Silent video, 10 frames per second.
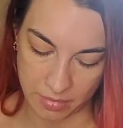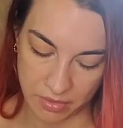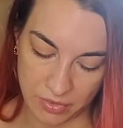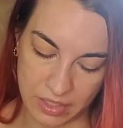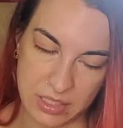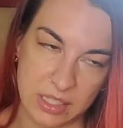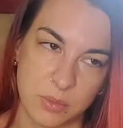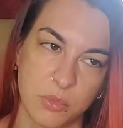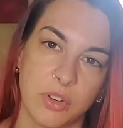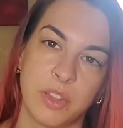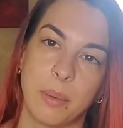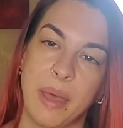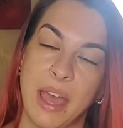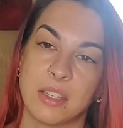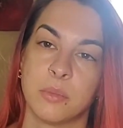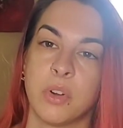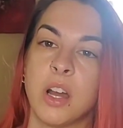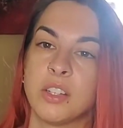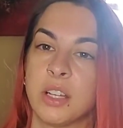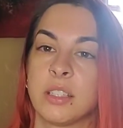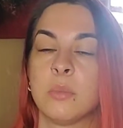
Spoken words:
But I feel like this is more of like a passion project.